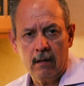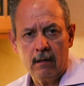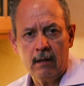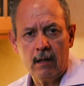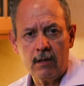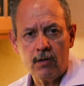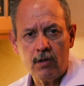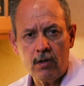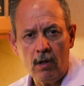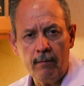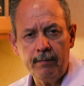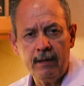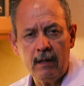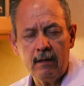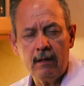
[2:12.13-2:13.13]
the
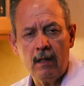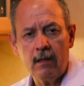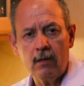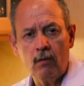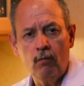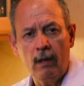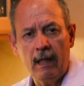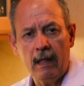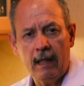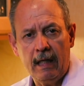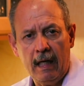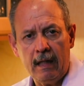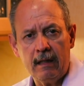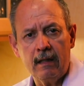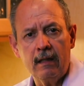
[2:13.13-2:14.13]
subject that will
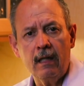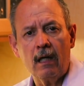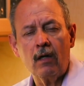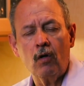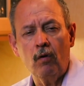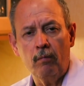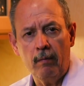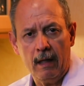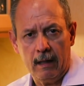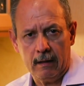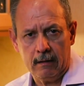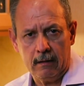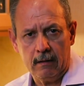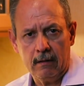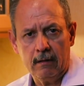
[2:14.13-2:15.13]
get the
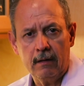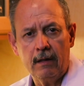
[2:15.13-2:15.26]
command,